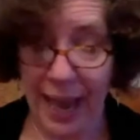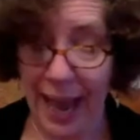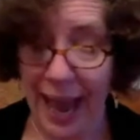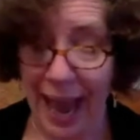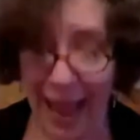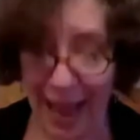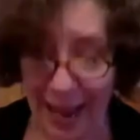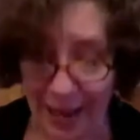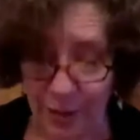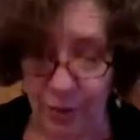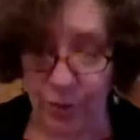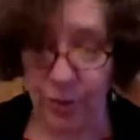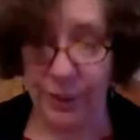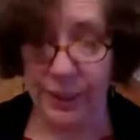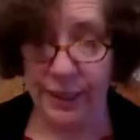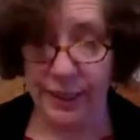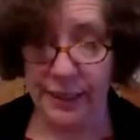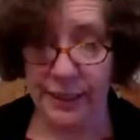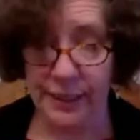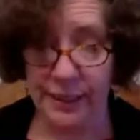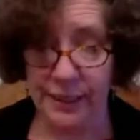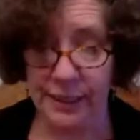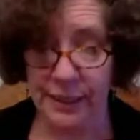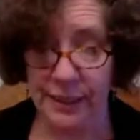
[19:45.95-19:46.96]

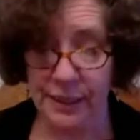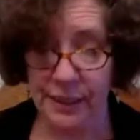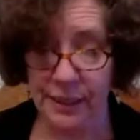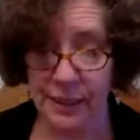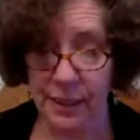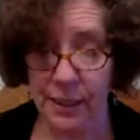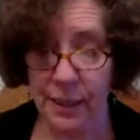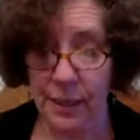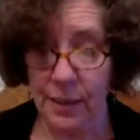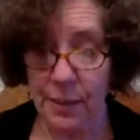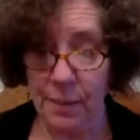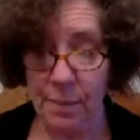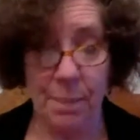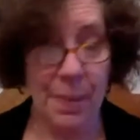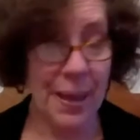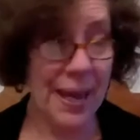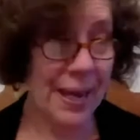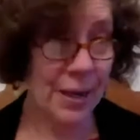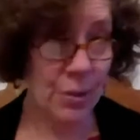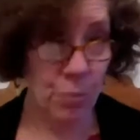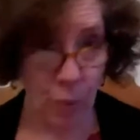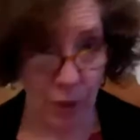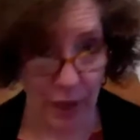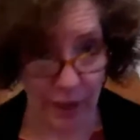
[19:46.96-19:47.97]
anarchists,
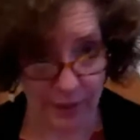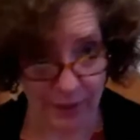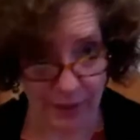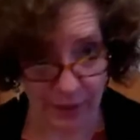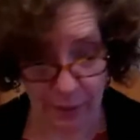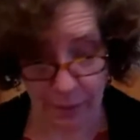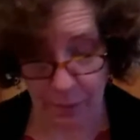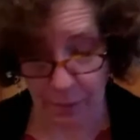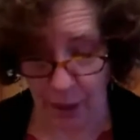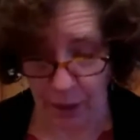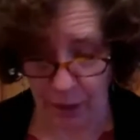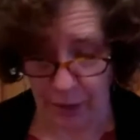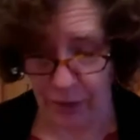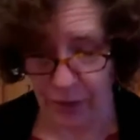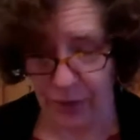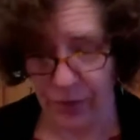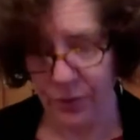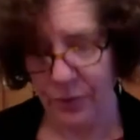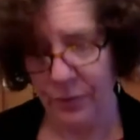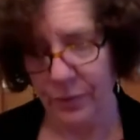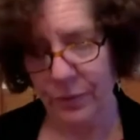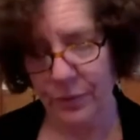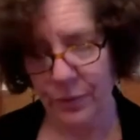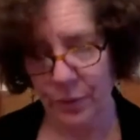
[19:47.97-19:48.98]
bad wives and mothers, of
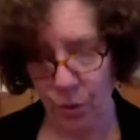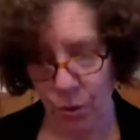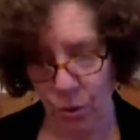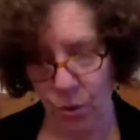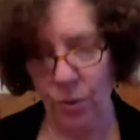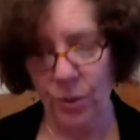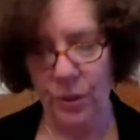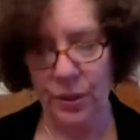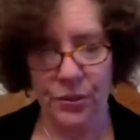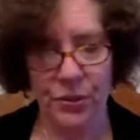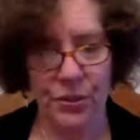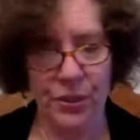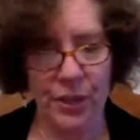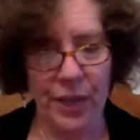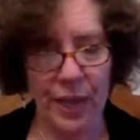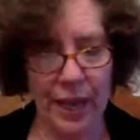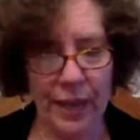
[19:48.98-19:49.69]
course,